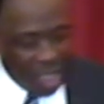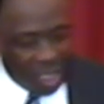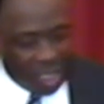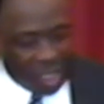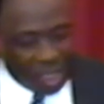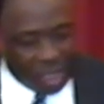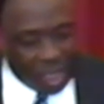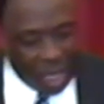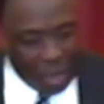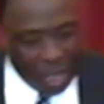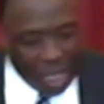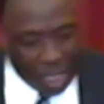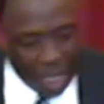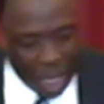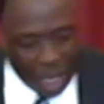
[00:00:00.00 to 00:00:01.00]
So
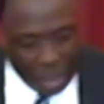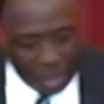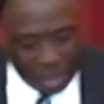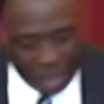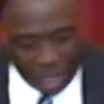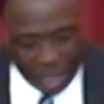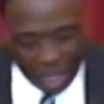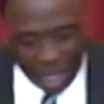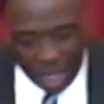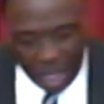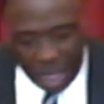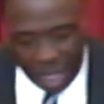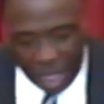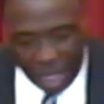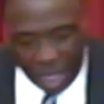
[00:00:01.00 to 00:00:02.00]
he said,
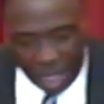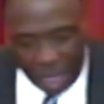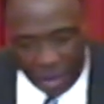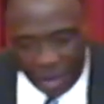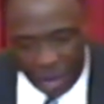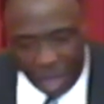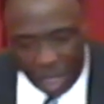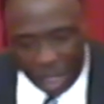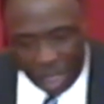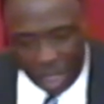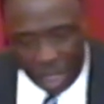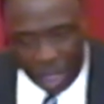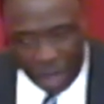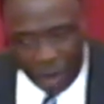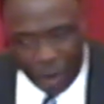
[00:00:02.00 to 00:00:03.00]
"You didn't
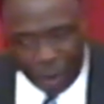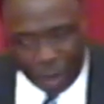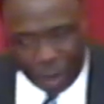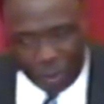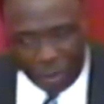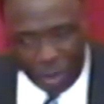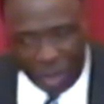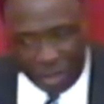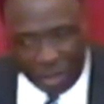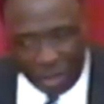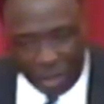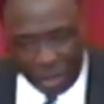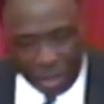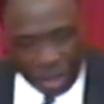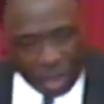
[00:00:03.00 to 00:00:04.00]
see those
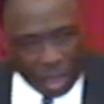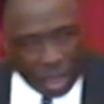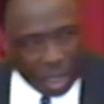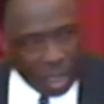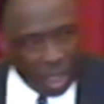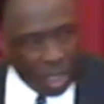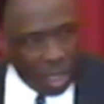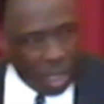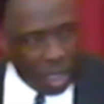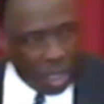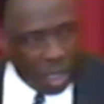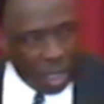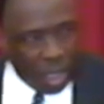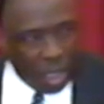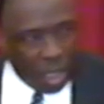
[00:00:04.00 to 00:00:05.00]
pictures?"
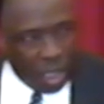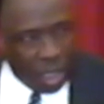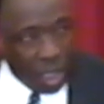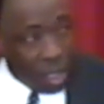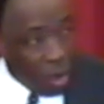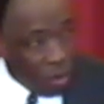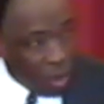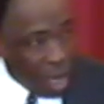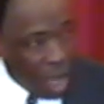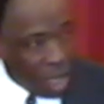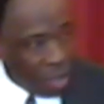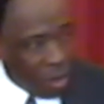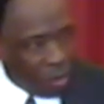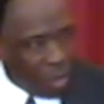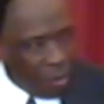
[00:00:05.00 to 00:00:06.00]
She said, "Oh, yeah."
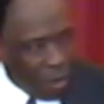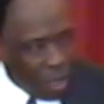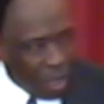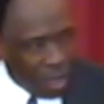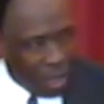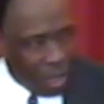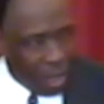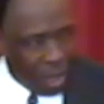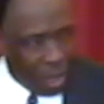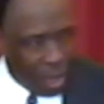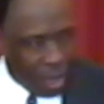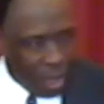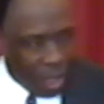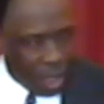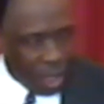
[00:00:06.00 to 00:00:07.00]
I said, "What did you
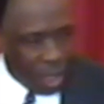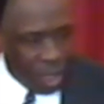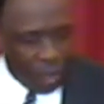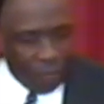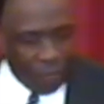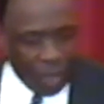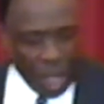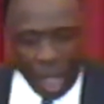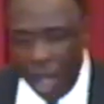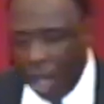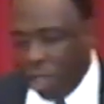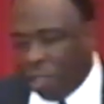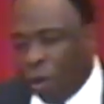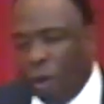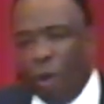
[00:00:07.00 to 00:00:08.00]
see?"
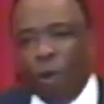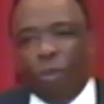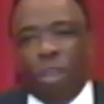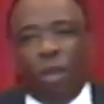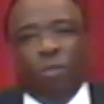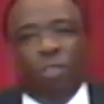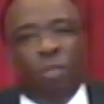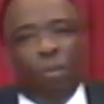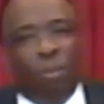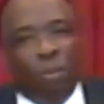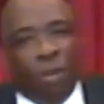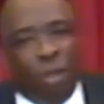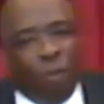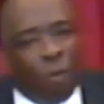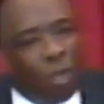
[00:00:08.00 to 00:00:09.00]
She said, "Oh, that was some
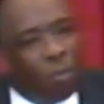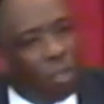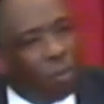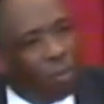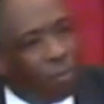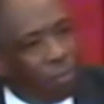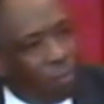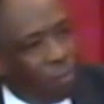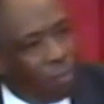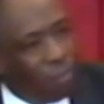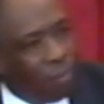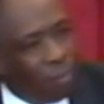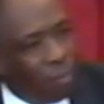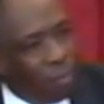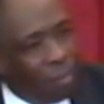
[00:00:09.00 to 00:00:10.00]
pretty women.
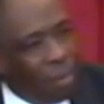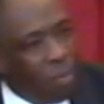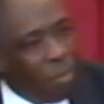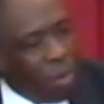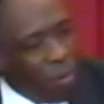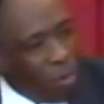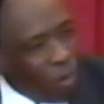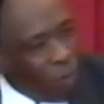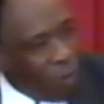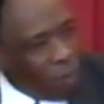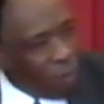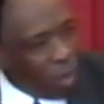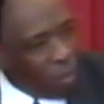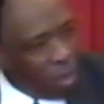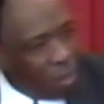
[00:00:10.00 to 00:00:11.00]
Beautiful
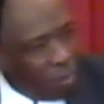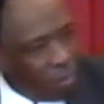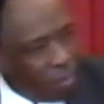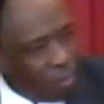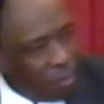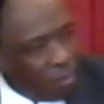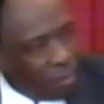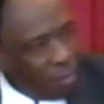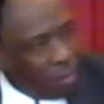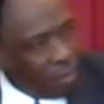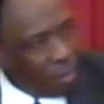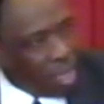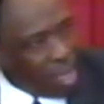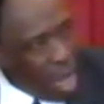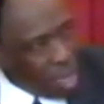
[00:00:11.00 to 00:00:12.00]
women." I said,